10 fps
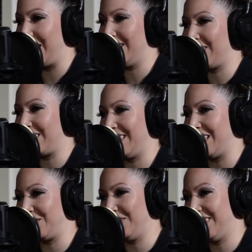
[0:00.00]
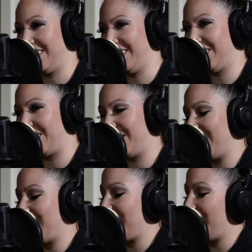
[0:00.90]
an architectural engineer.
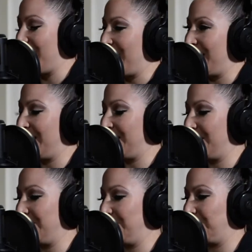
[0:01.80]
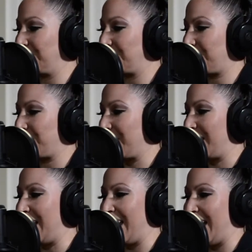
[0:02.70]
Um,
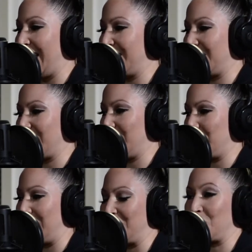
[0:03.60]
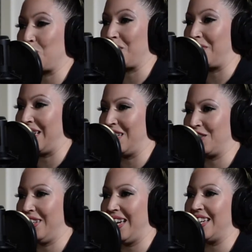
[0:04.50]
I had some issues with
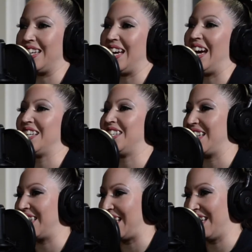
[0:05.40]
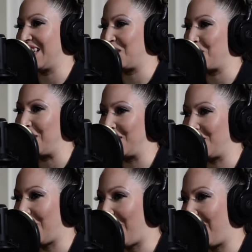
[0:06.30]
financial aid, and I had to take that next
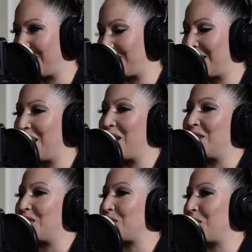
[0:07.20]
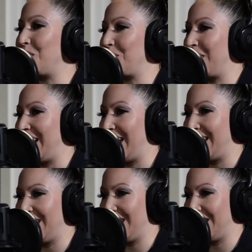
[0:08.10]
semester off so that I
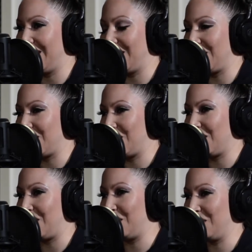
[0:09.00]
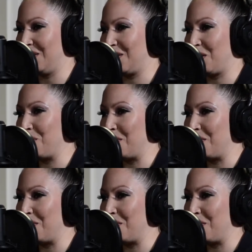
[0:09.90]
could earn some